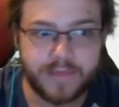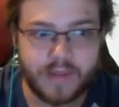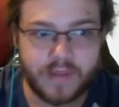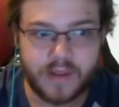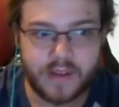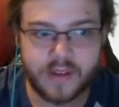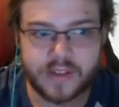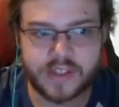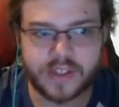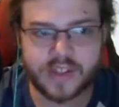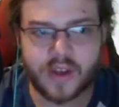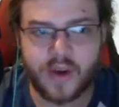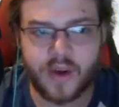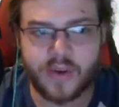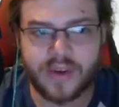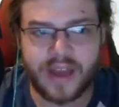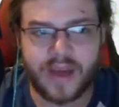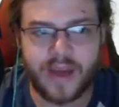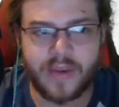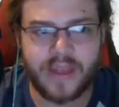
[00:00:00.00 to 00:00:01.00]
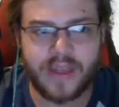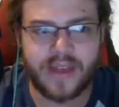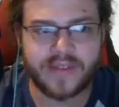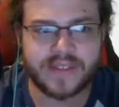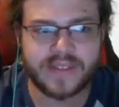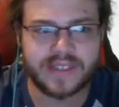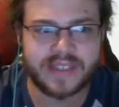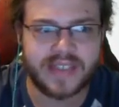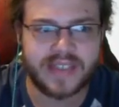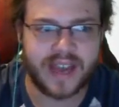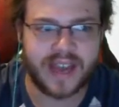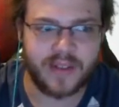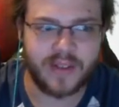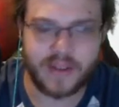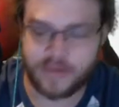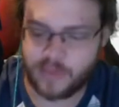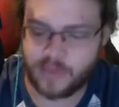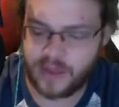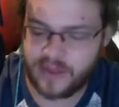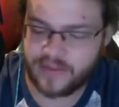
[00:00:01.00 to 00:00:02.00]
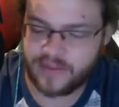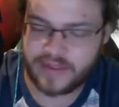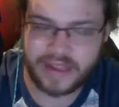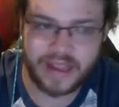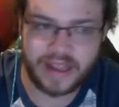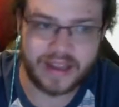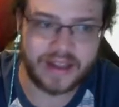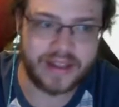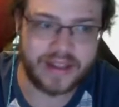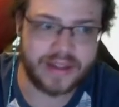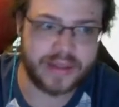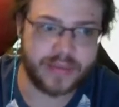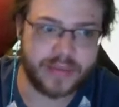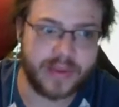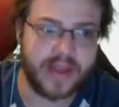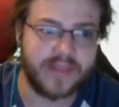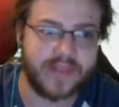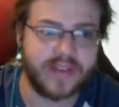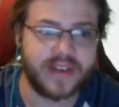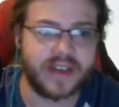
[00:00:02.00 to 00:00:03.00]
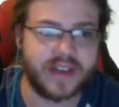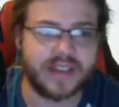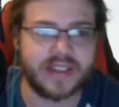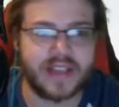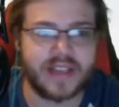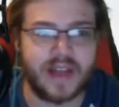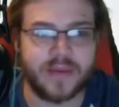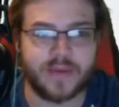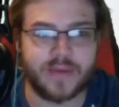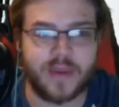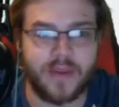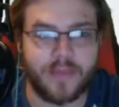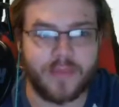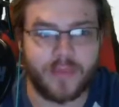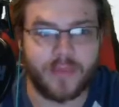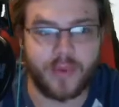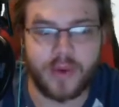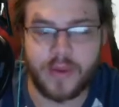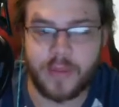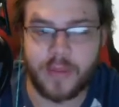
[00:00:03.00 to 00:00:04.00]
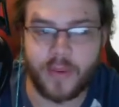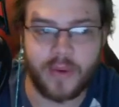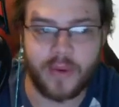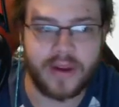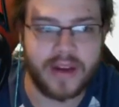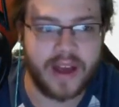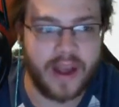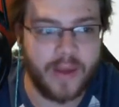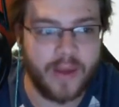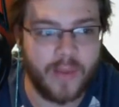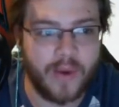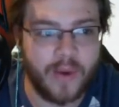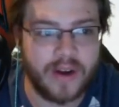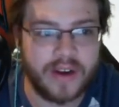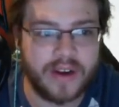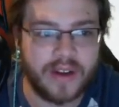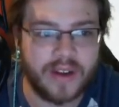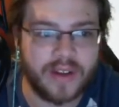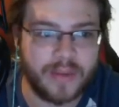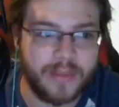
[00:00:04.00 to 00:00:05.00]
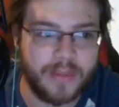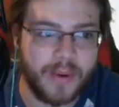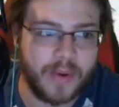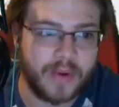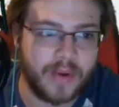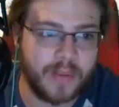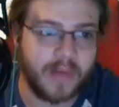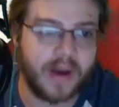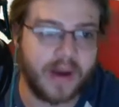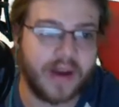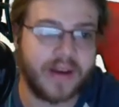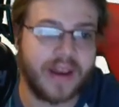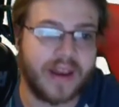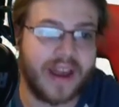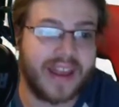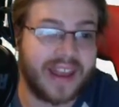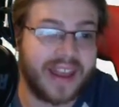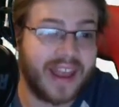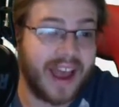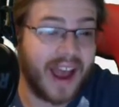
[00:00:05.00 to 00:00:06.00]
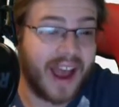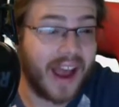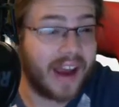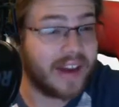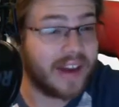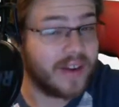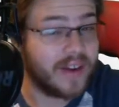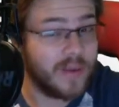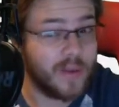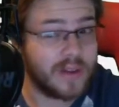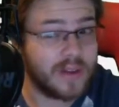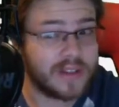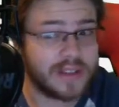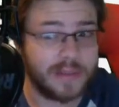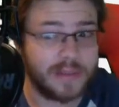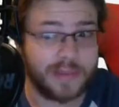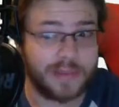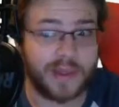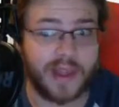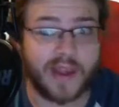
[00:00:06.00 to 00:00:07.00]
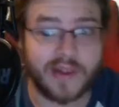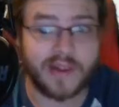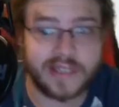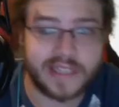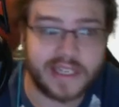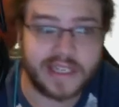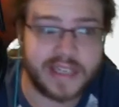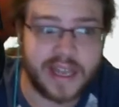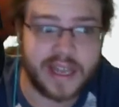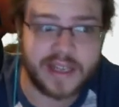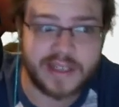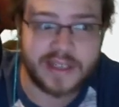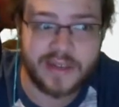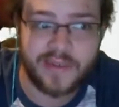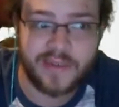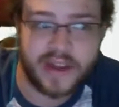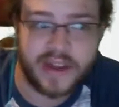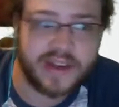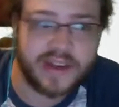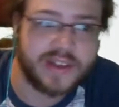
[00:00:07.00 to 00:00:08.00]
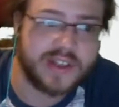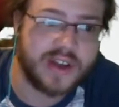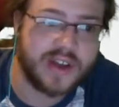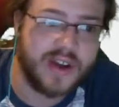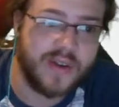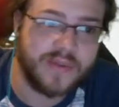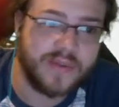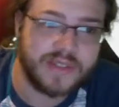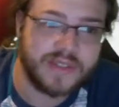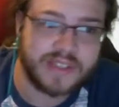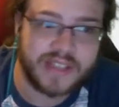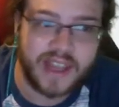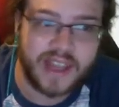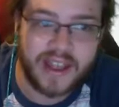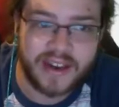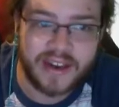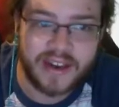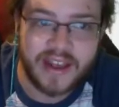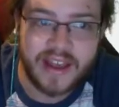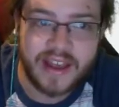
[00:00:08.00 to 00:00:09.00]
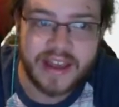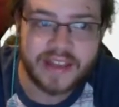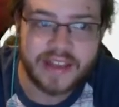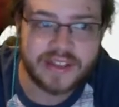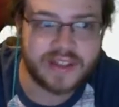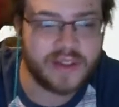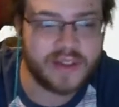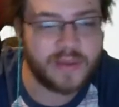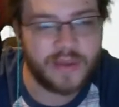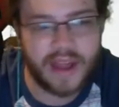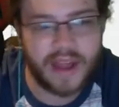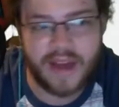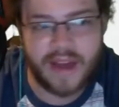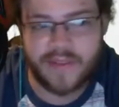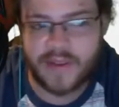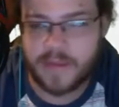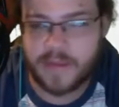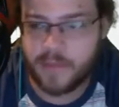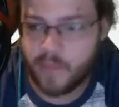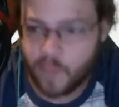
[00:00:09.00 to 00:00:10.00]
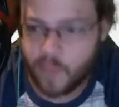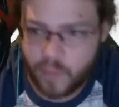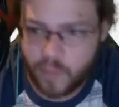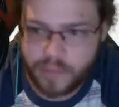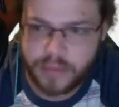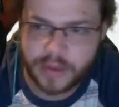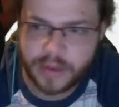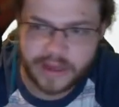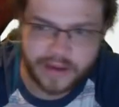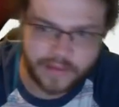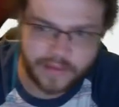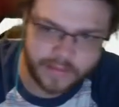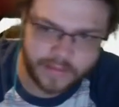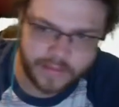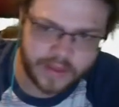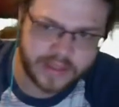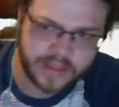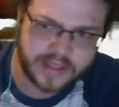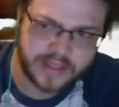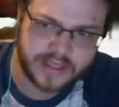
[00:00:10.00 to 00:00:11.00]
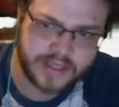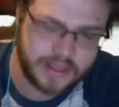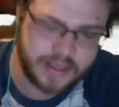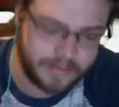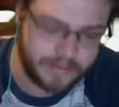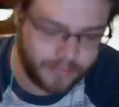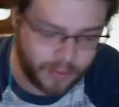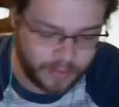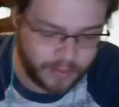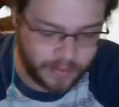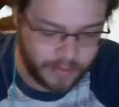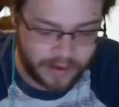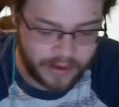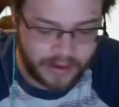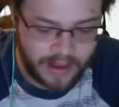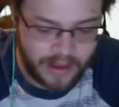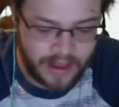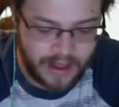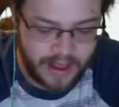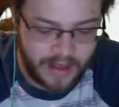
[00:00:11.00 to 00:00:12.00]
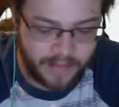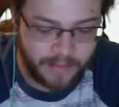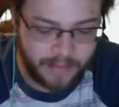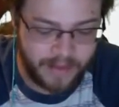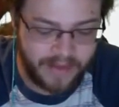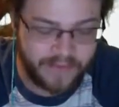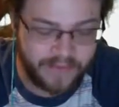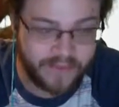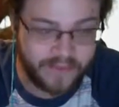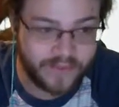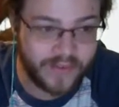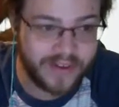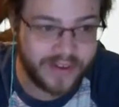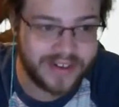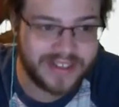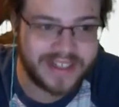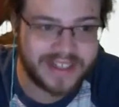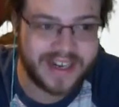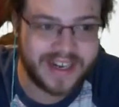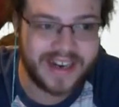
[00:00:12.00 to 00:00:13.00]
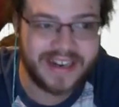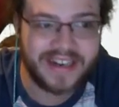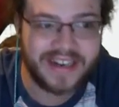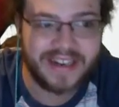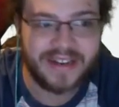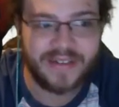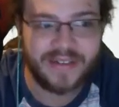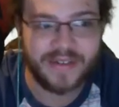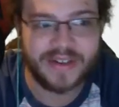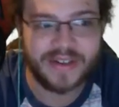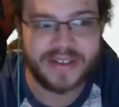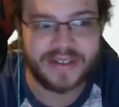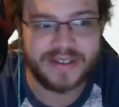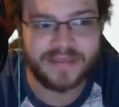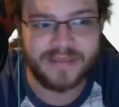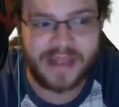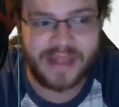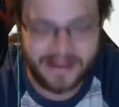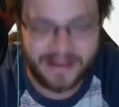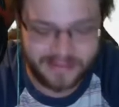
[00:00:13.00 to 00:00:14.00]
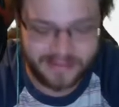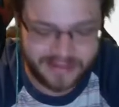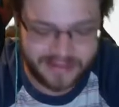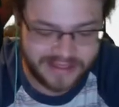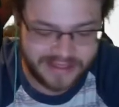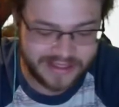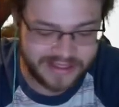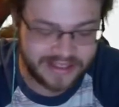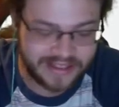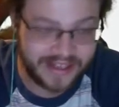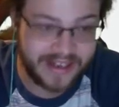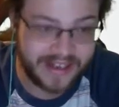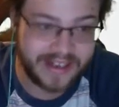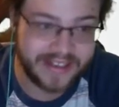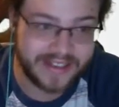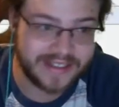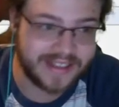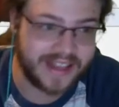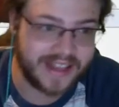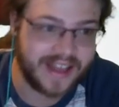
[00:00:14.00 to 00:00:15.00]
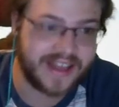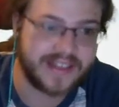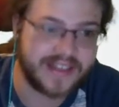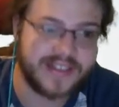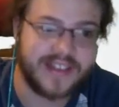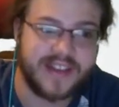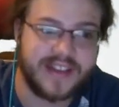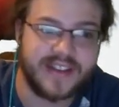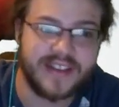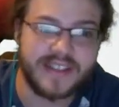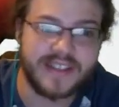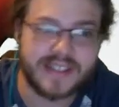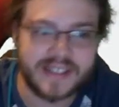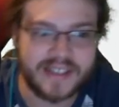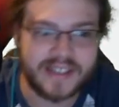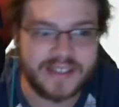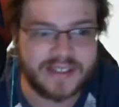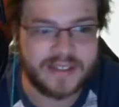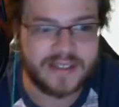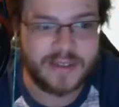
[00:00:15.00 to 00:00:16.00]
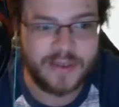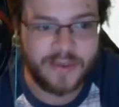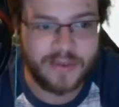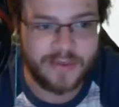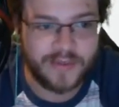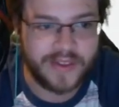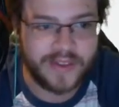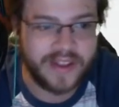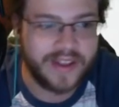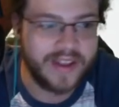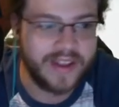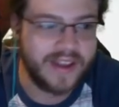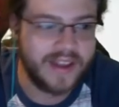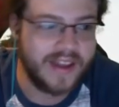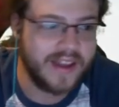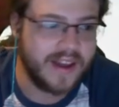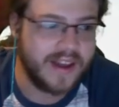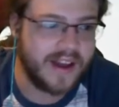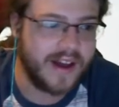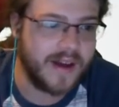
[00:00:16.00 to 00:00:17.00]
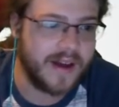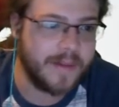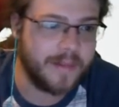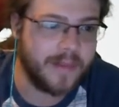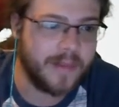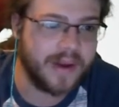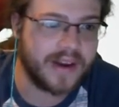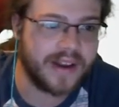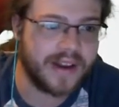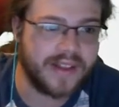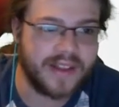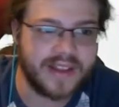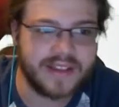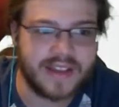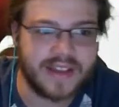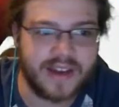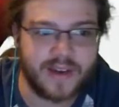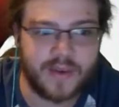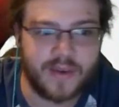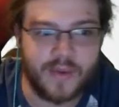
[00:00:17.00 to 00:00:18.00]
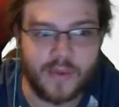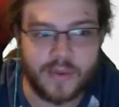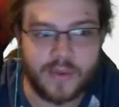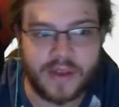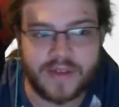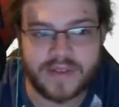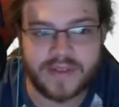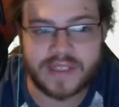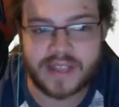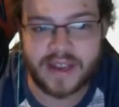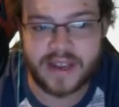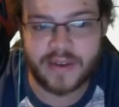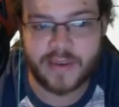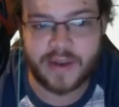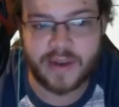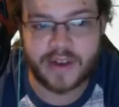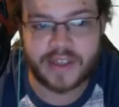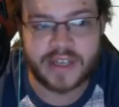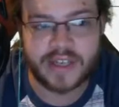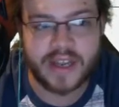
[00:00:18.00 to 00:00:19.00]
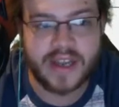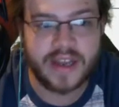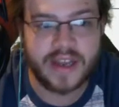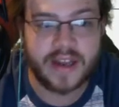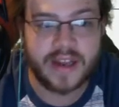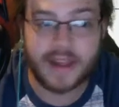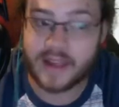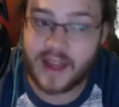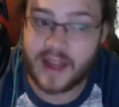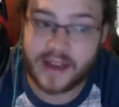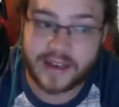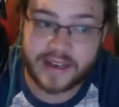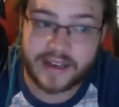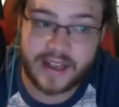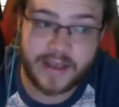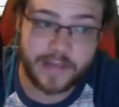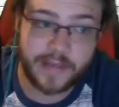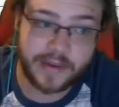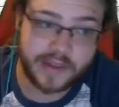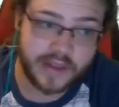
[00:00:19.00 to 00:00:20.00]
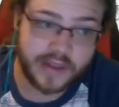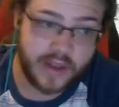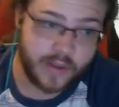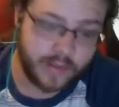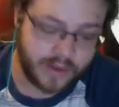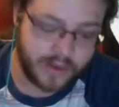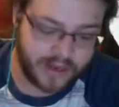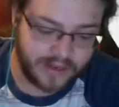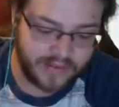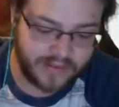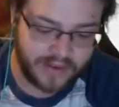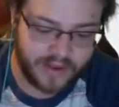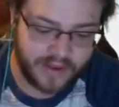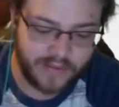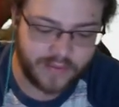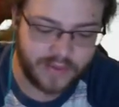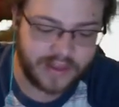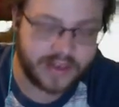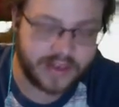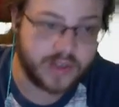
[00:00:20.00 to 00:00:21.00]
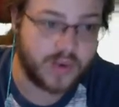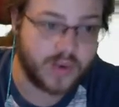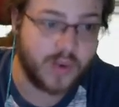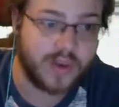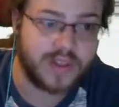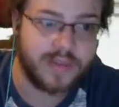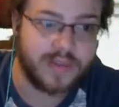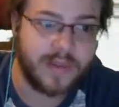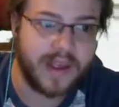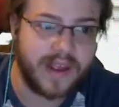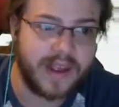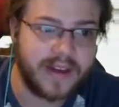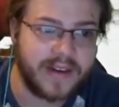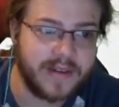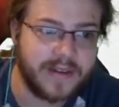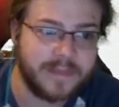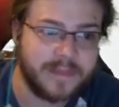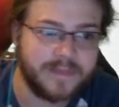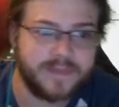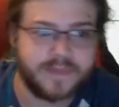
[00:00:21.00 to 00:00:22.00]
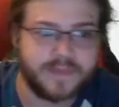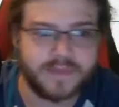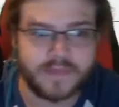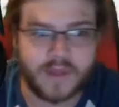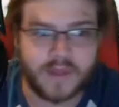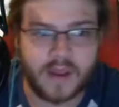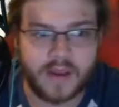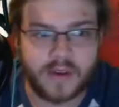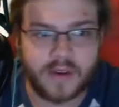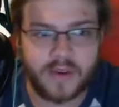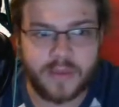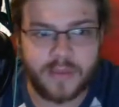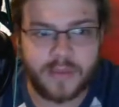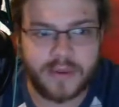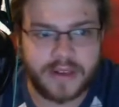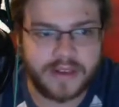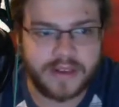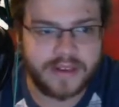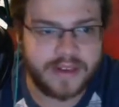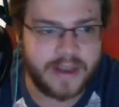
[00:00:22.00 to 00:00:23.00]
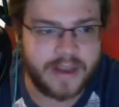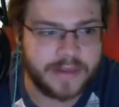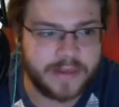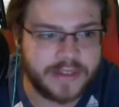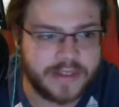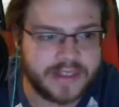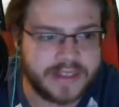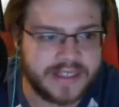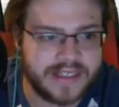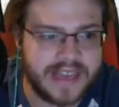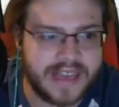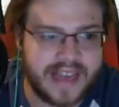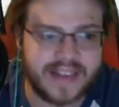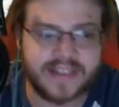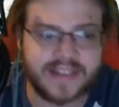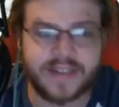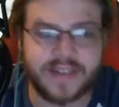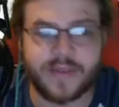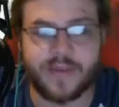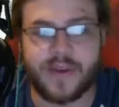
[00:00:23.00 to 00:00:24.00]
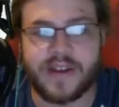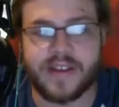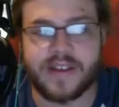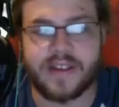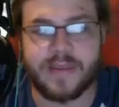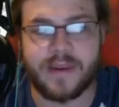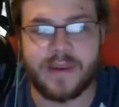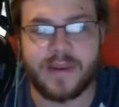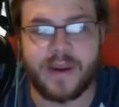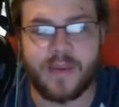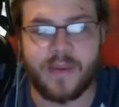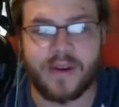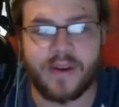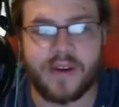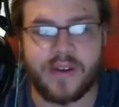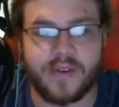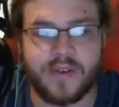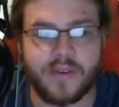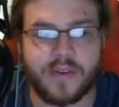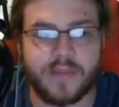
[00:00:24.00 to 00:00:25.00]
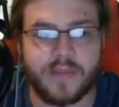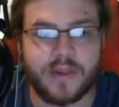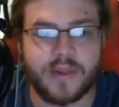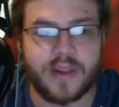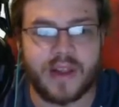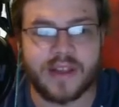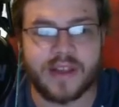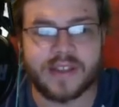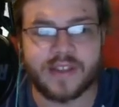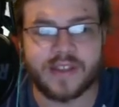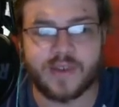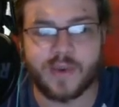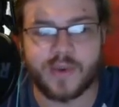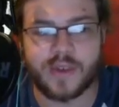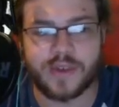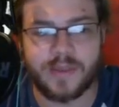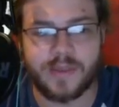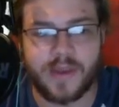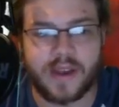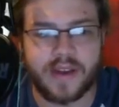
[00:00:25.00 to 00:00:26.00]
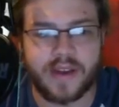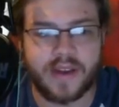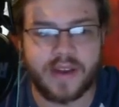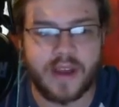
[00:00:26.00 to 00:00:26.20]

So now we have Stoutland, we have Gigalith, we have Dusclops, we have Primarina. I want another Pokemon. I kind of want something else that takes advantage of sand so that we have a pretty consistent Pokemon. My first idea was maybe Sand Slash. Now this is goofy, but I think it's kind of cool. We have Sand Rush, a lot of damage. We could even go for like Choice Band. Do pretty good damage. His attack isn't crazy, but at 100 plus Choice Band,